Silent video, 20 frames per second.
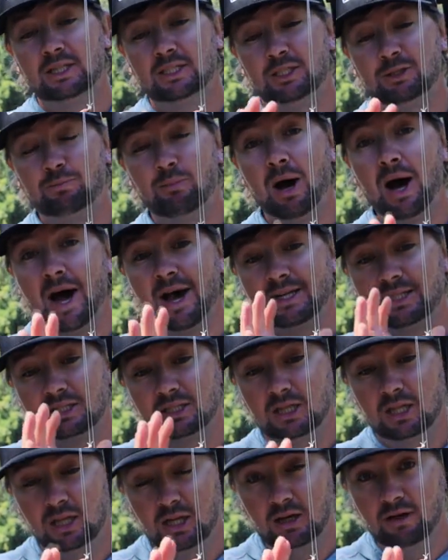
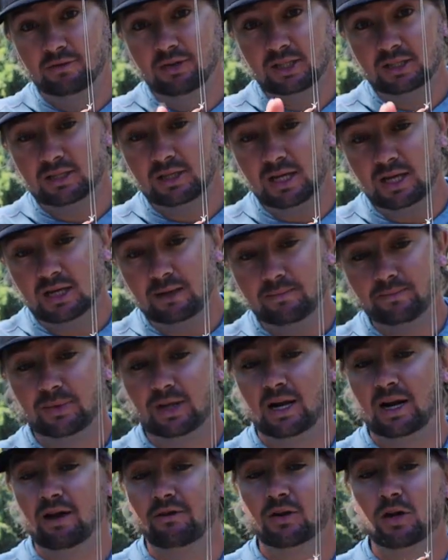spots, love this thing,
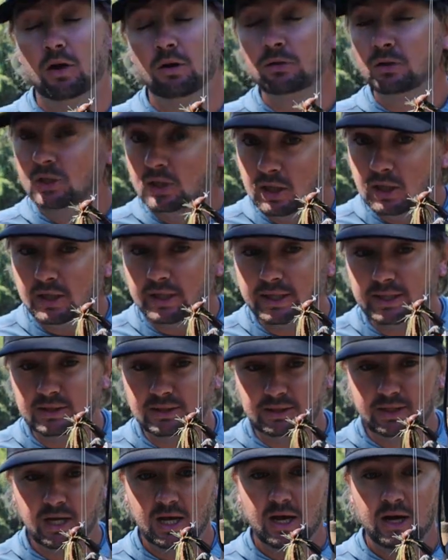and I've caught
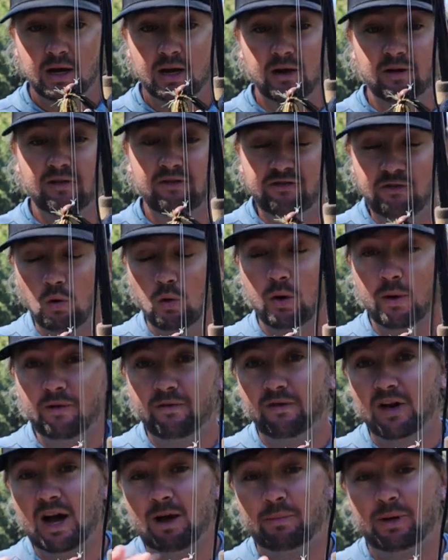tons of 4 to
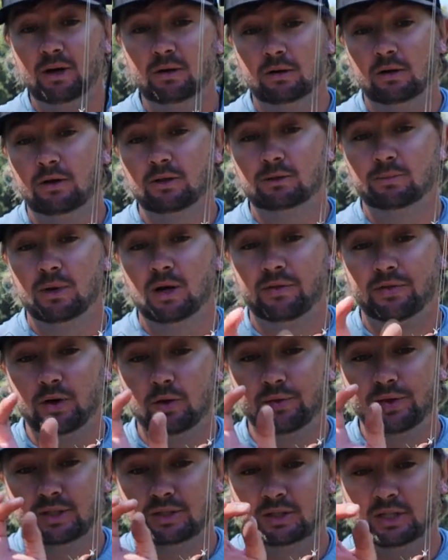5 pound largemouth
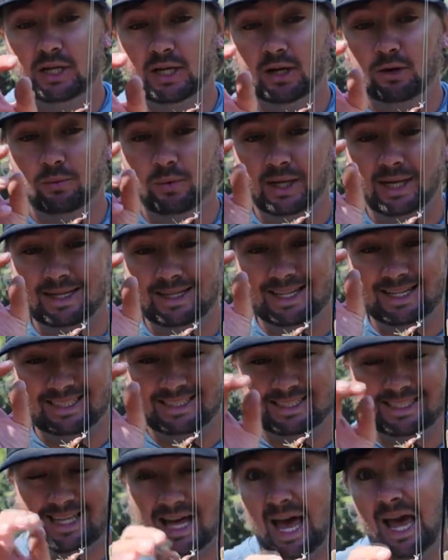on this jig rigged
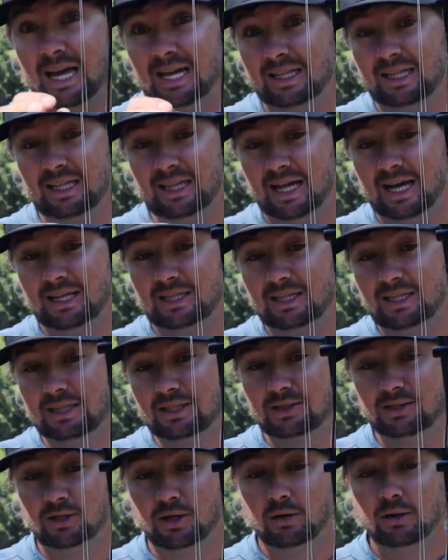exactly like
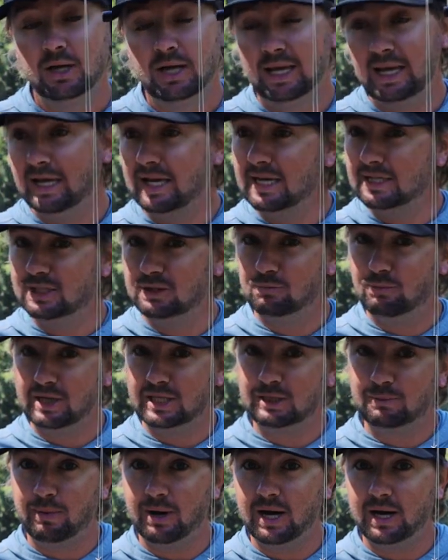this. So it catches
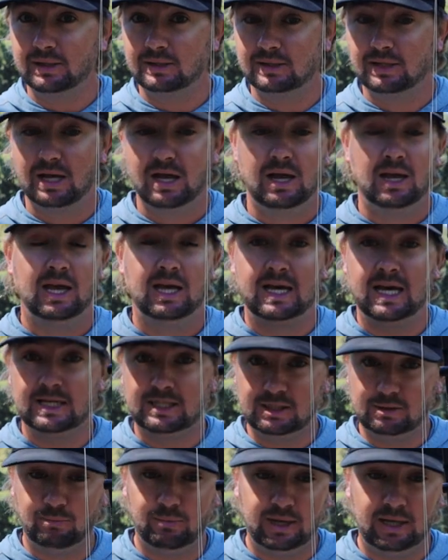big spots, it
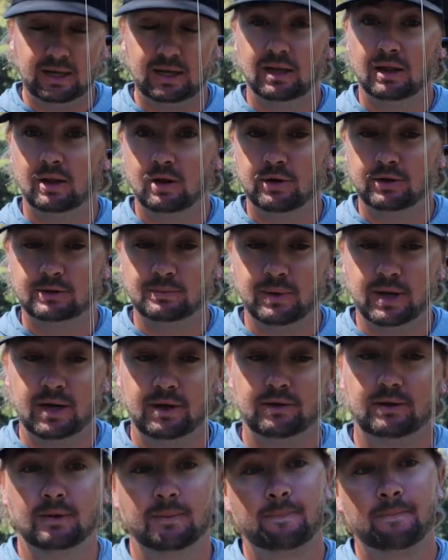catches big
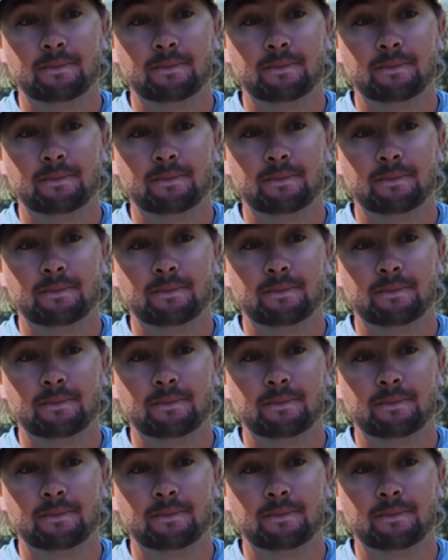largemouth.